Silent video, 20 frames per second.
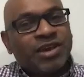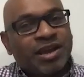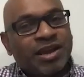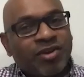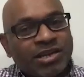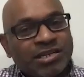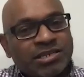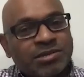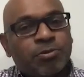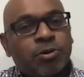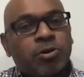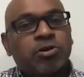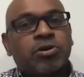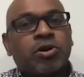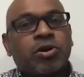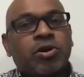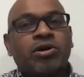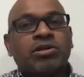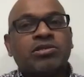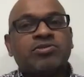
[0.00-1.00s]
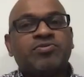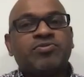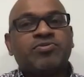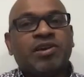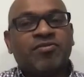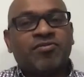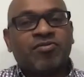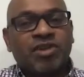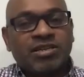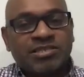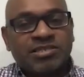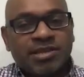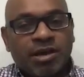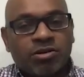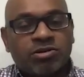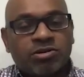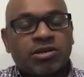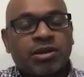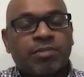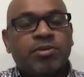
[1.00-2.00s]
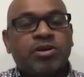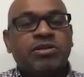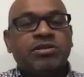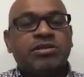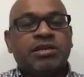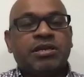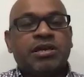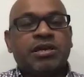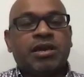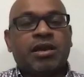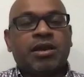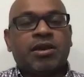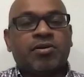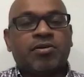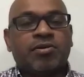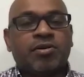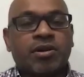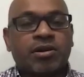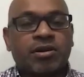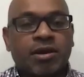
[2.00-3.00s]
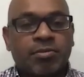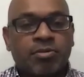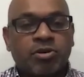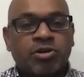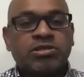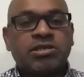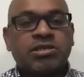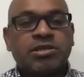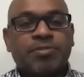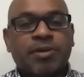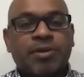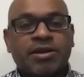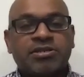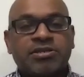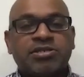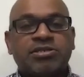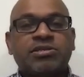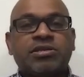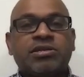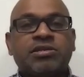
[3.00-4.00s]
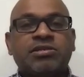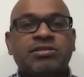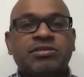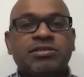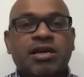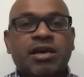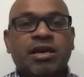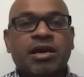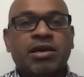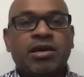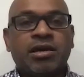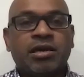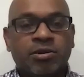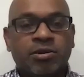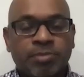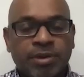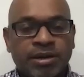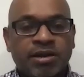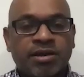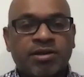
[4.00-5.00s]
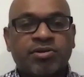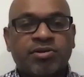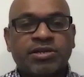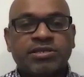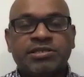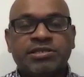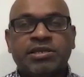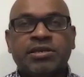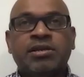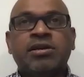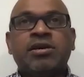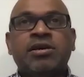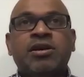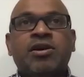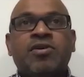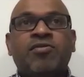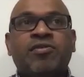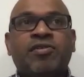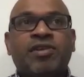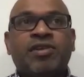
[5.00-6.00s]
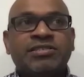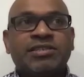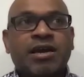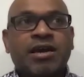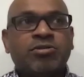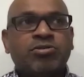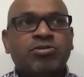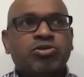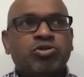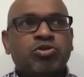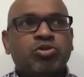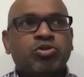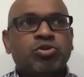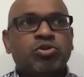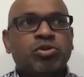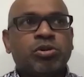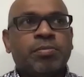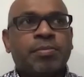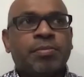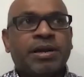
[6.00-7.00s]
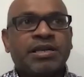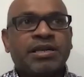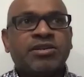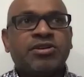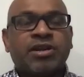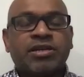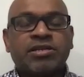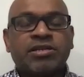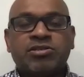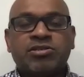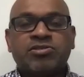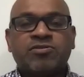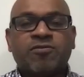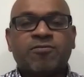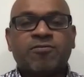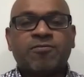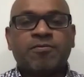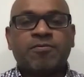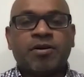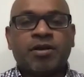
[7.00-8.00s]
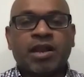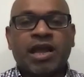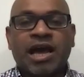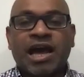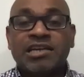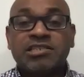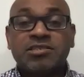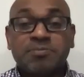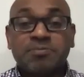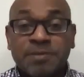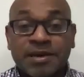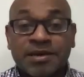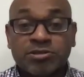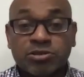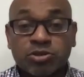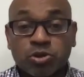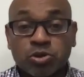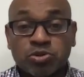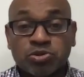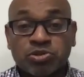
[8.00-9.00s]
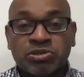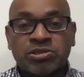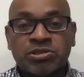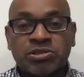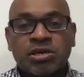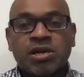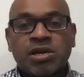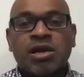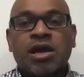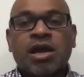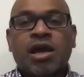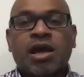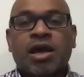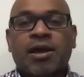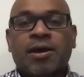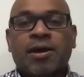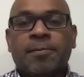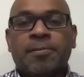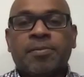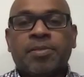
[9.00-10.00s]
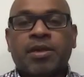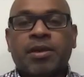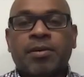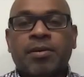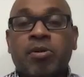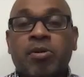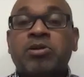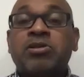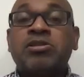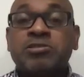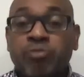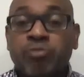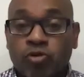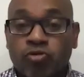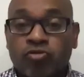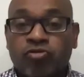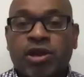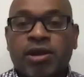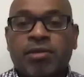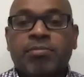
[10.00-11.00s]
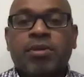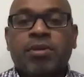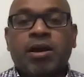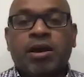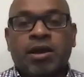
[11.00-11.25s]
writing protocols. We have reached out to community practitioners in Midland region. We reached out to medical directors of large PHOs about this program.